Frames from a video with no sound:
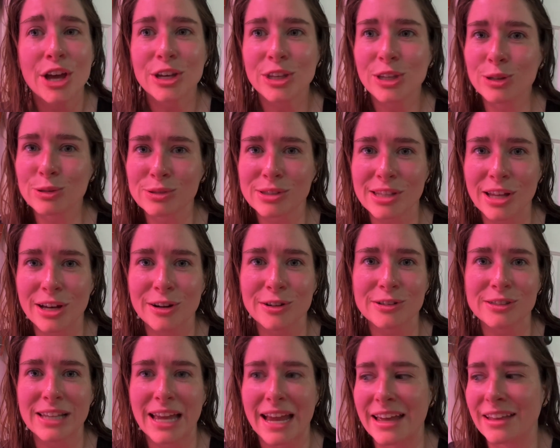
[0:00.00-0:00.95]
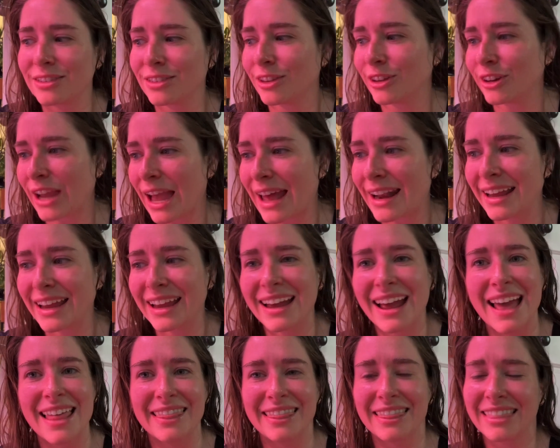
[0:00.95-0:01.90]
use those and look at it
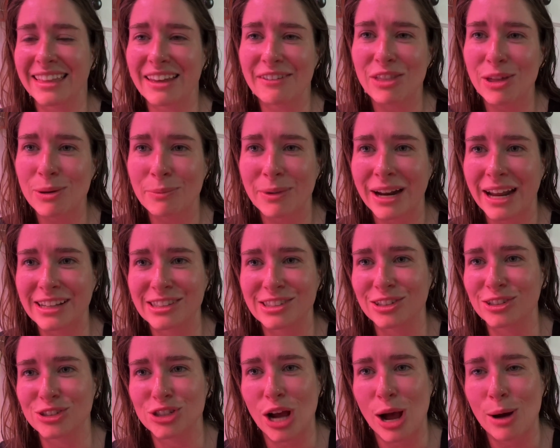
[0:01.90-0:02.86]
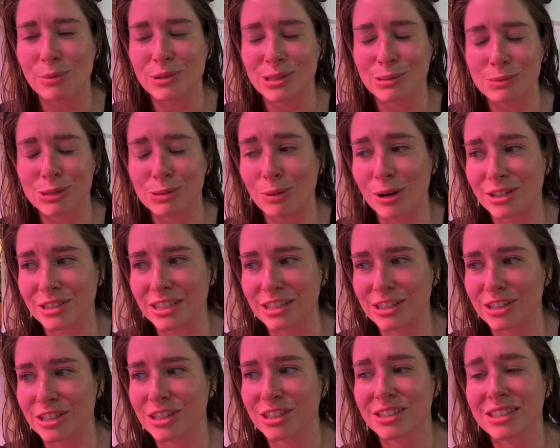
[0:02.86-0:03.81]
and give them a nice little chop with some small
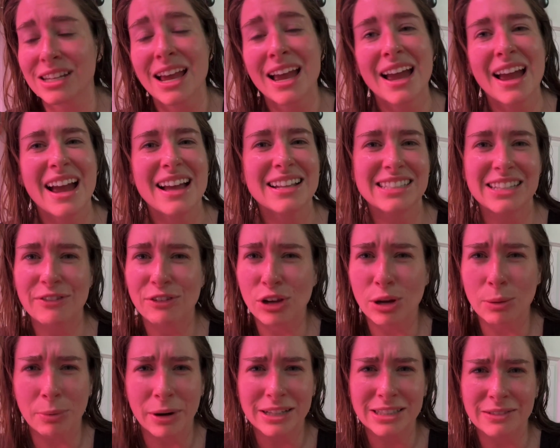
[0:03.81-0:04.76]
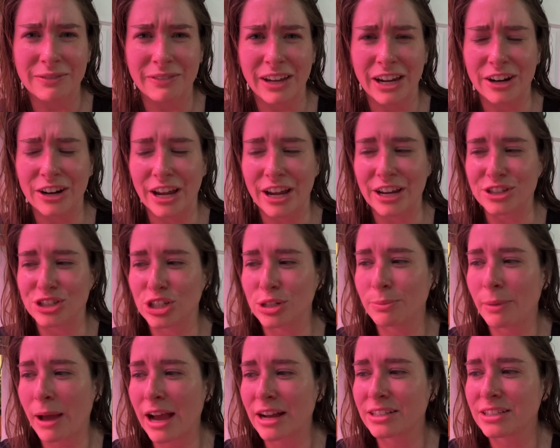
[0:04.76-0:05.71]
scissors and see if you can bring some variegation
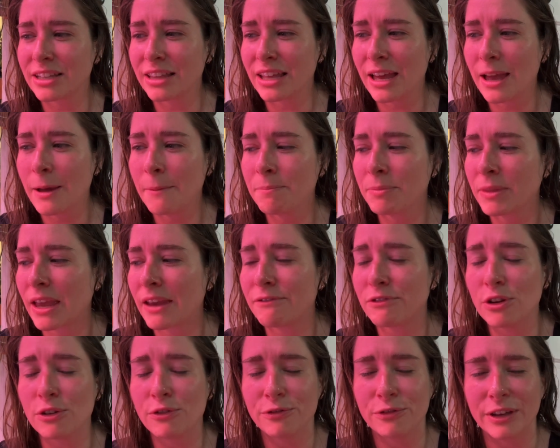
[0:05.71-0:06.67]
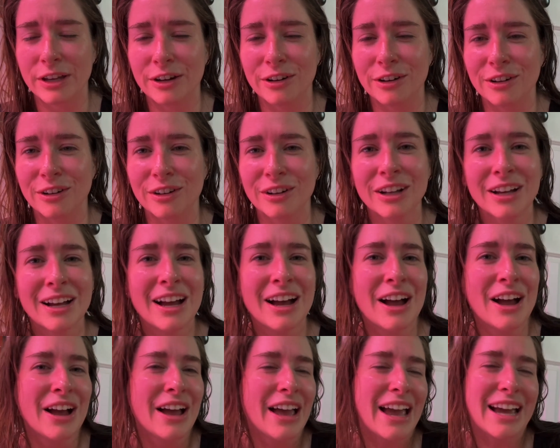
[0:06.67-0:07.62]
back to them if you feel
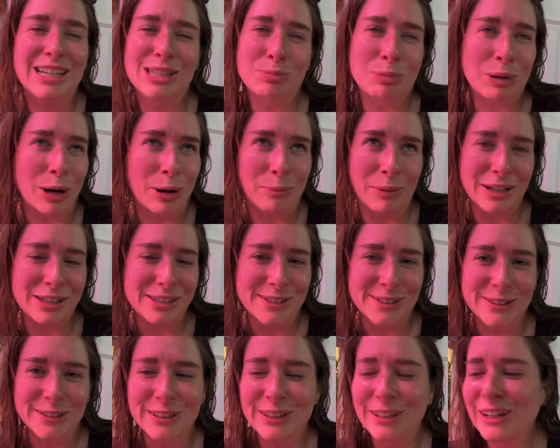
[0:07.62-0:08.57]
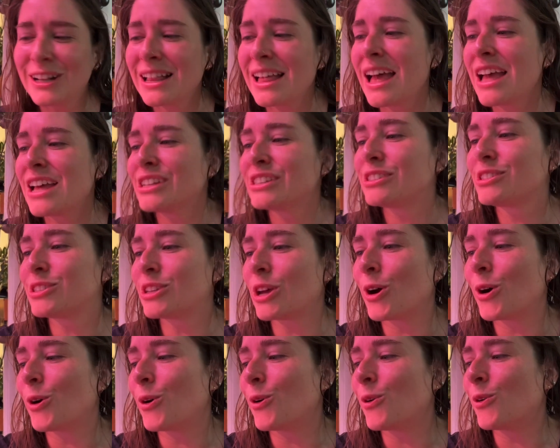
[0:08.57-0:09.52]
experimental.
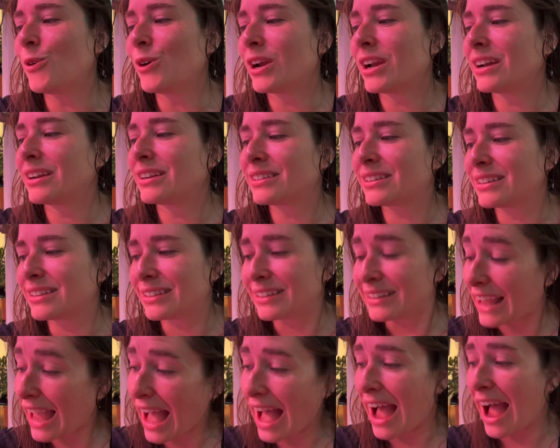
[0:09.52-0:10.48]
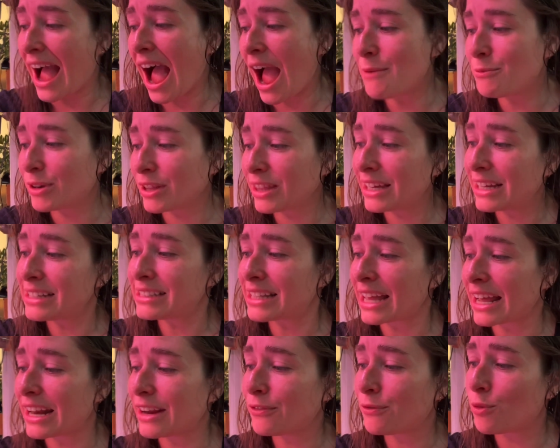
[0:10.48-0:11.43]
So yeah, I'm really
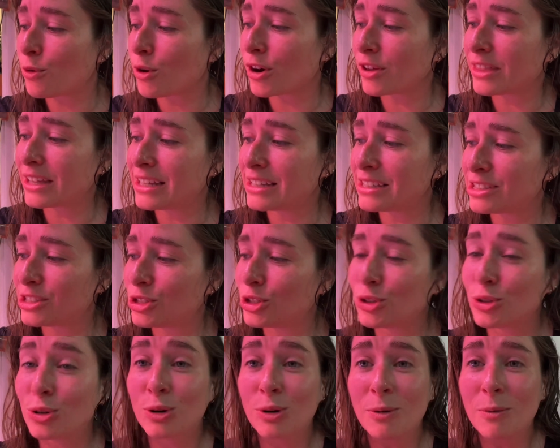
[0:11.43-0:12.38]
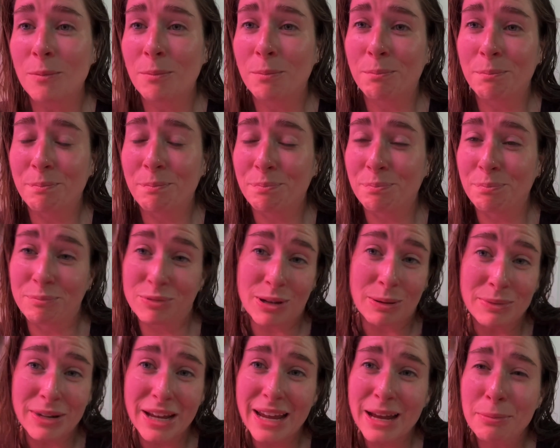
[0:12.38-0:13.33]
excited for these to
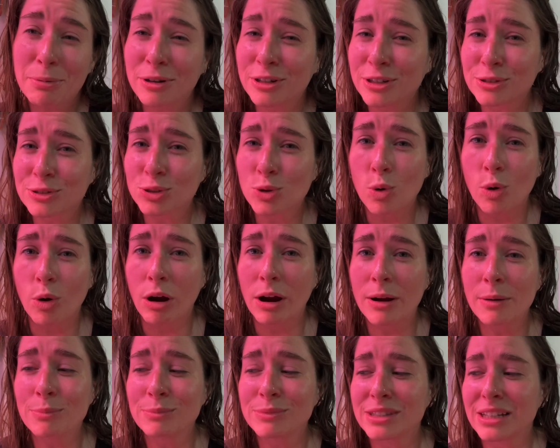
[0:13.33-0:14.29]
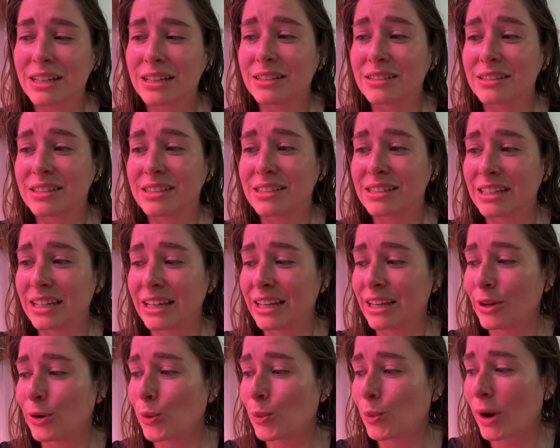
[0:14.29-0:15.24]
someday produce corms and
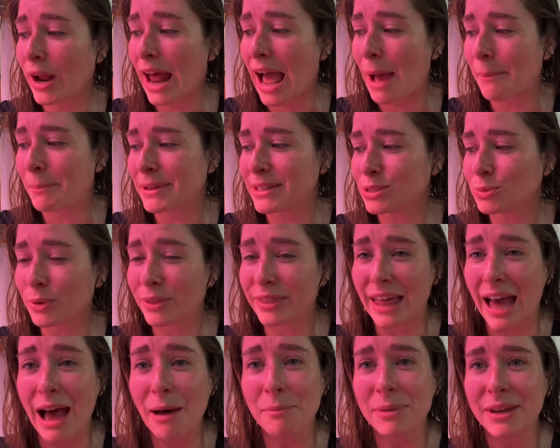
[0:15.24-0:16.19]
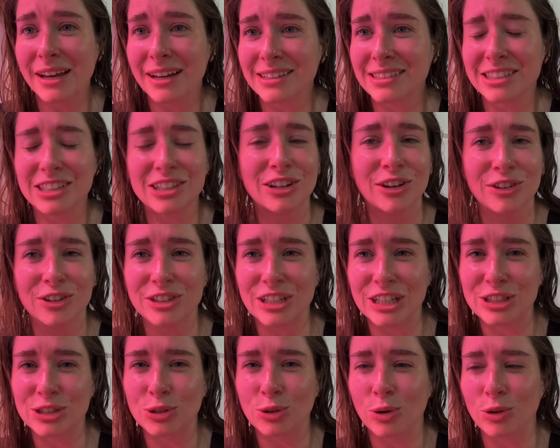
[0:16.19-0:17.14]
see what happens with that, because you know they're
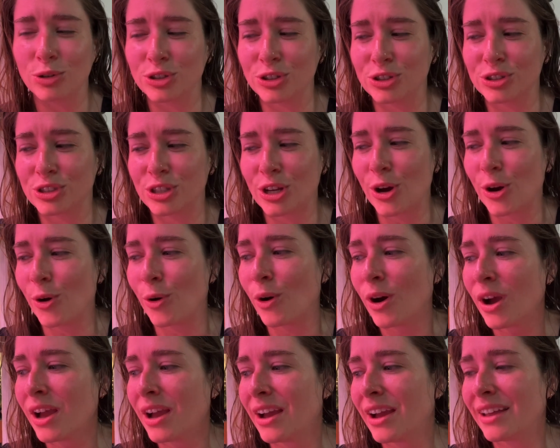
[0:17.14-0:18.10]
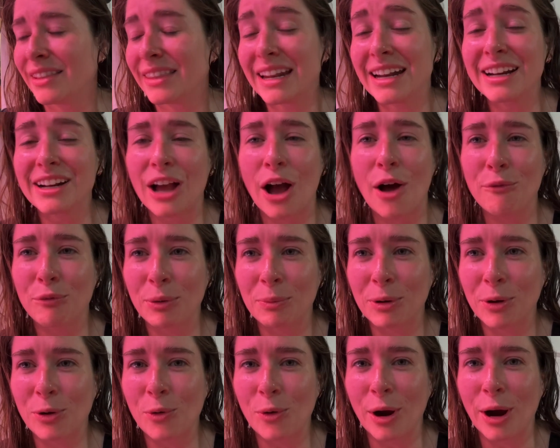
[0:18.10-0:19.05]
tissue culture, so they didn't come from
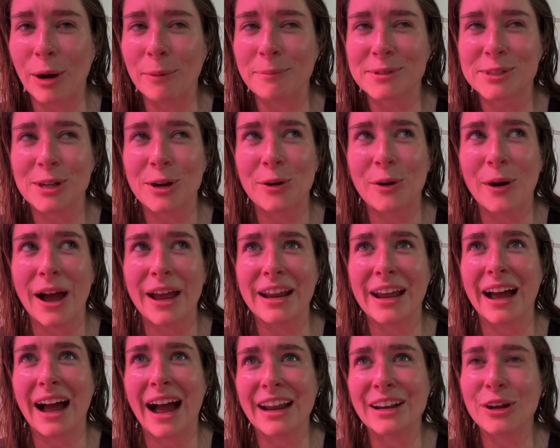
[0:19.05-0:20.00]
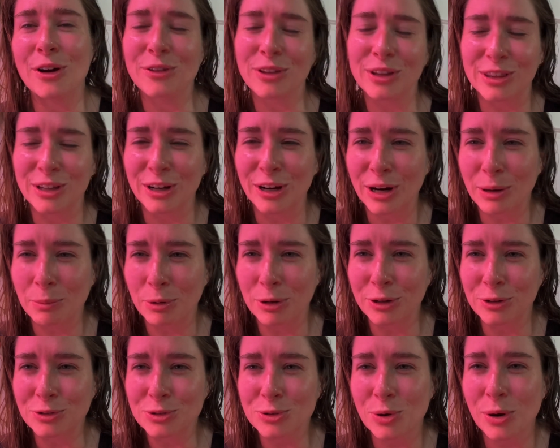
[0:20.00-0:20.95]
a corm. So I know that they're going to
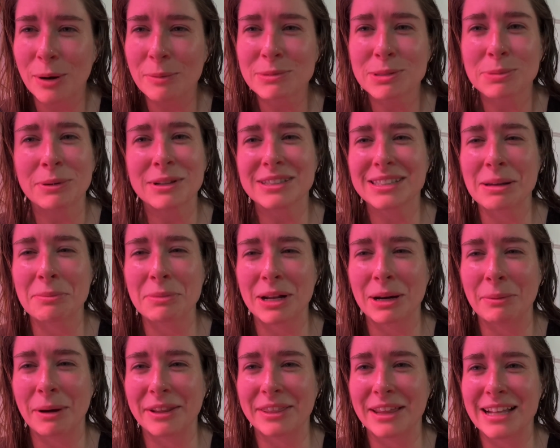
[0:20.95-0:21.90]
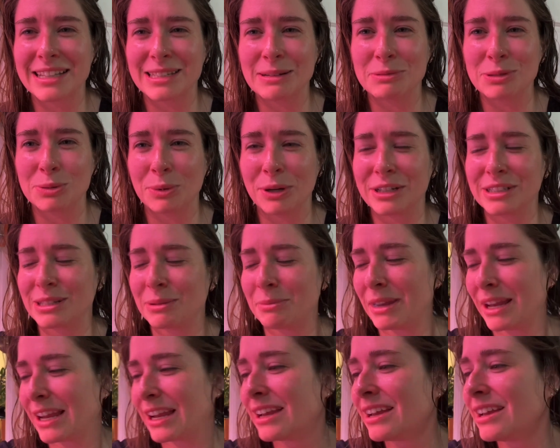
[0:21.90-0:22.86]
produce corms, but something about that seems weird to
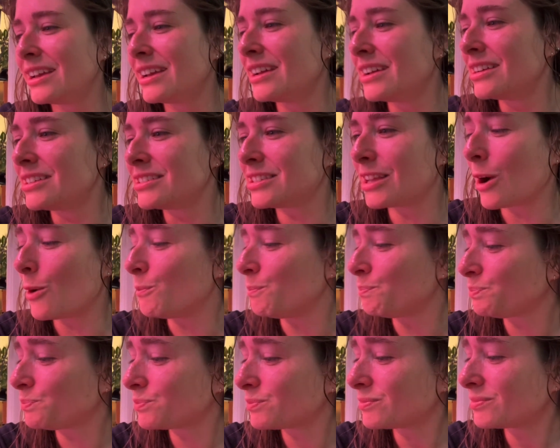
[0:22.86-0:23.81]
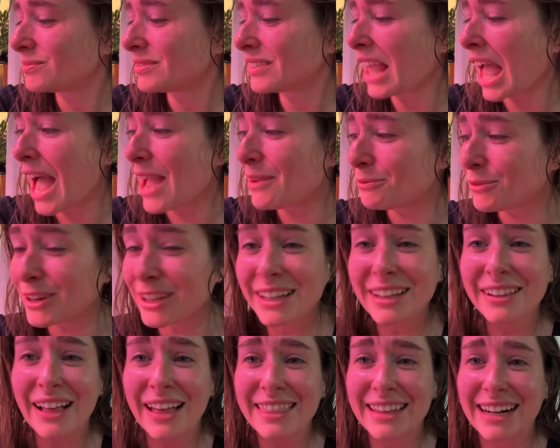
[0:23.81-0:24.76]
me. So I'm really
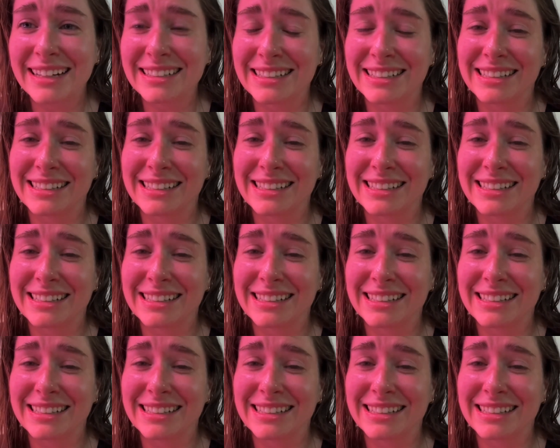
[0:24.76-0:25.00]
glad that I did